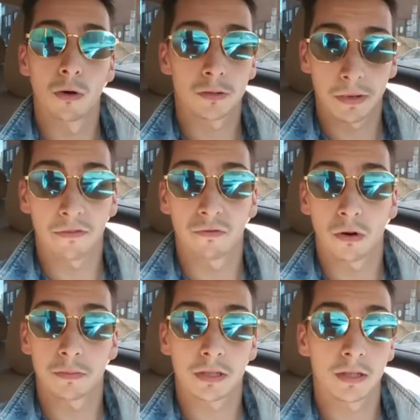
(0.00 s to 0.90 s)

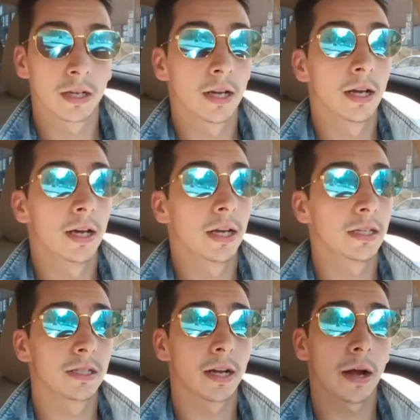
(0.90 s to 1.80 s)
platforms.
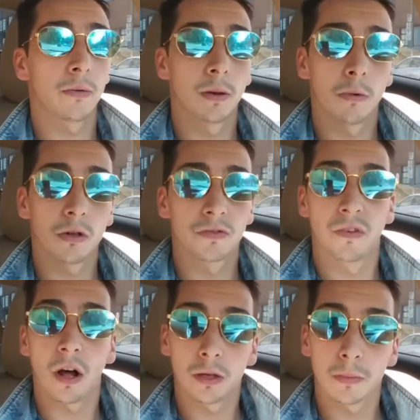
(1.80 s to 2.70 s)
He's the guy with the most
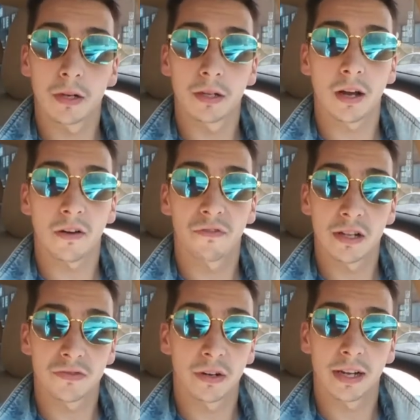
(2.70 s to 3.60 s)
volume in the
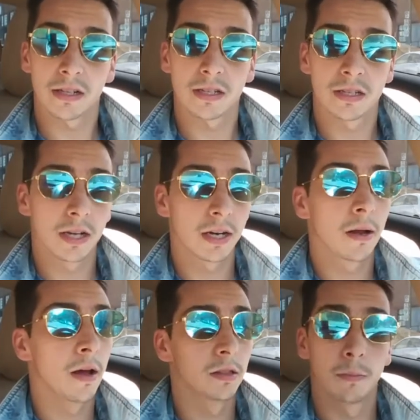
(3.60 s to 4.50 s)
offense for Kansas City,
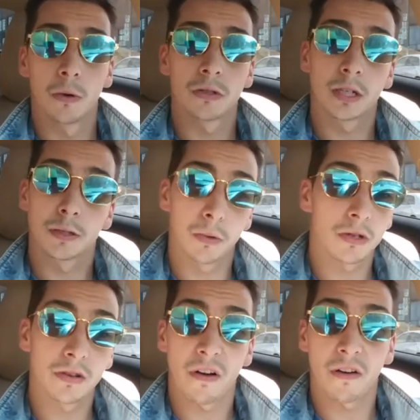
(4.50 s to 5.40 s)
the most
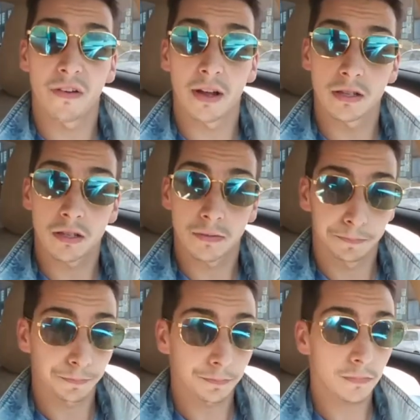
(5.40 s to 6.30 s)
explosive offense
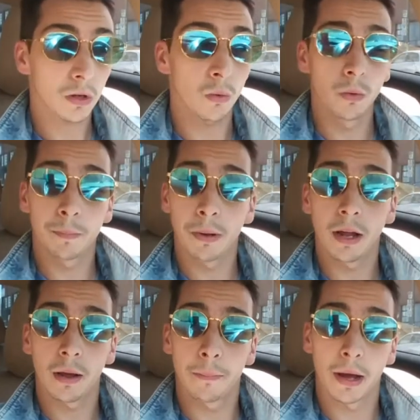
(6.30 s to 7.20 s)
with
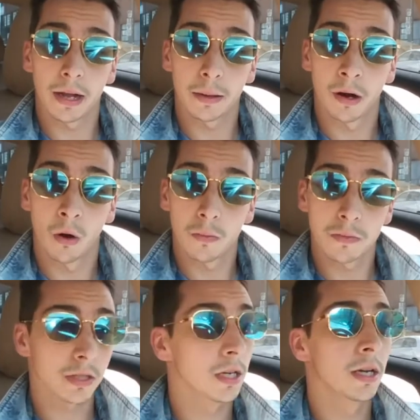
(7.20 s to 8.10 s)
Patty
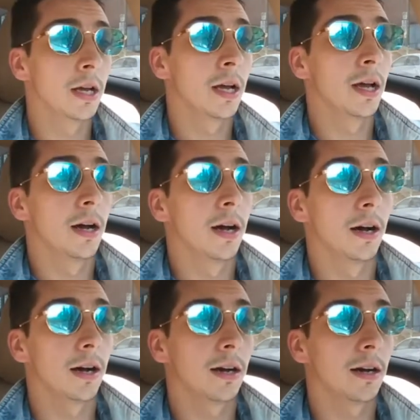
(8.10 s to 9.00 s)
Mahomes.
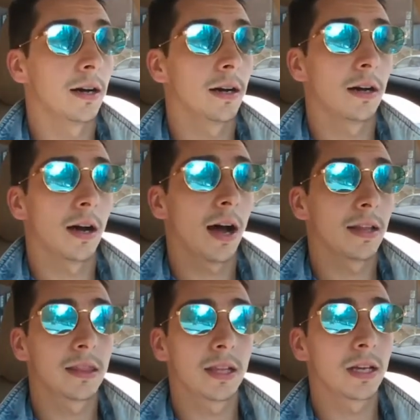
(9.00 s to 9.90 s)
I
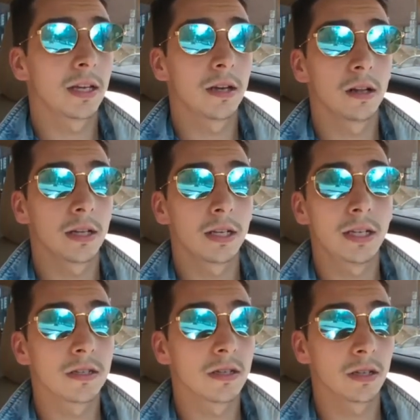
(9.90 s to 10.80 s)
think he'll
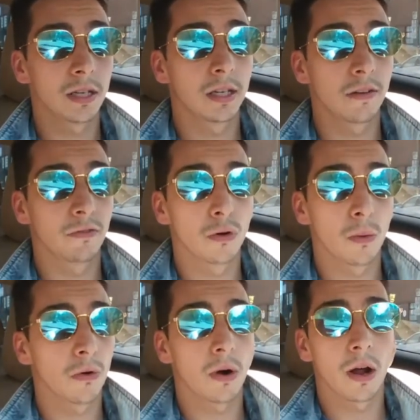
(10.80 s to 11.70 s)
easily give you
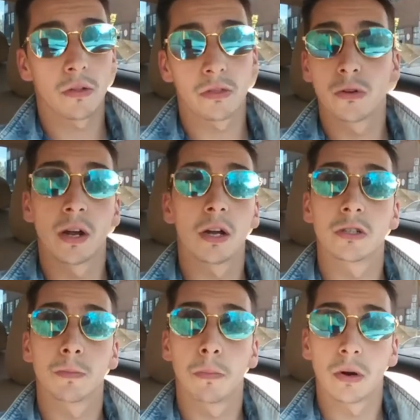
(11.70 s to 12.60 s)
around
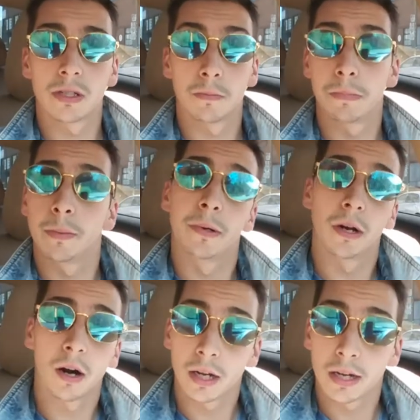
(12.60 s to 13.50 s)
300 points in
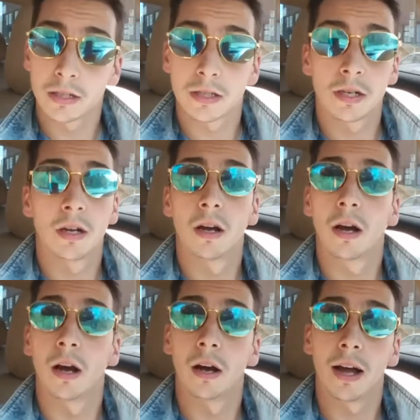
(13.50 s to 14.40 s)
PPR leagues
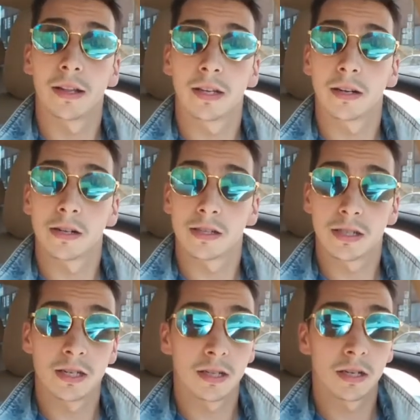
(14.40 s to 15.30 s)
at the end of the
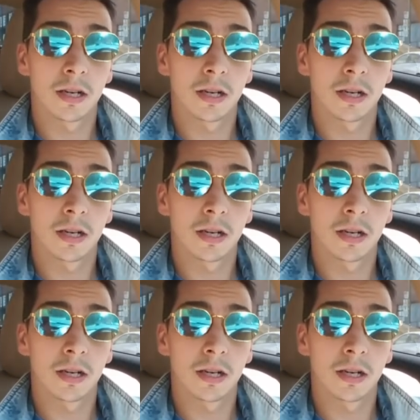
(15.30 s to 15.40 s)
season.